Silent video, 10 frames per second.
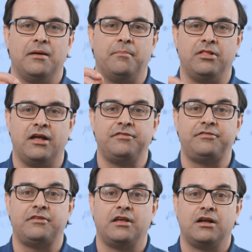
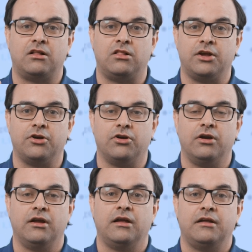plus clear
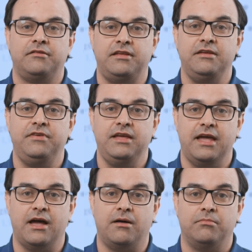
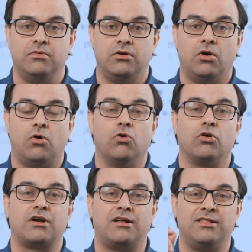TVM or
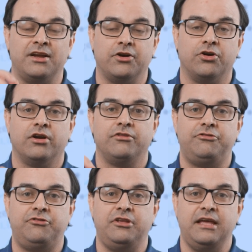clear
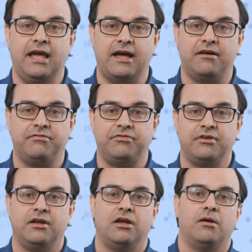CF
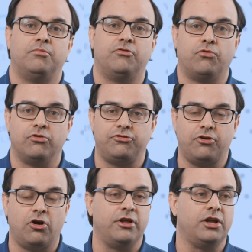before
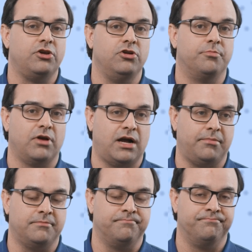starting a new
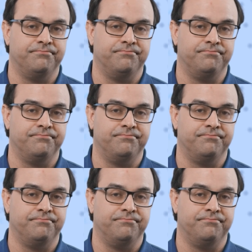problem.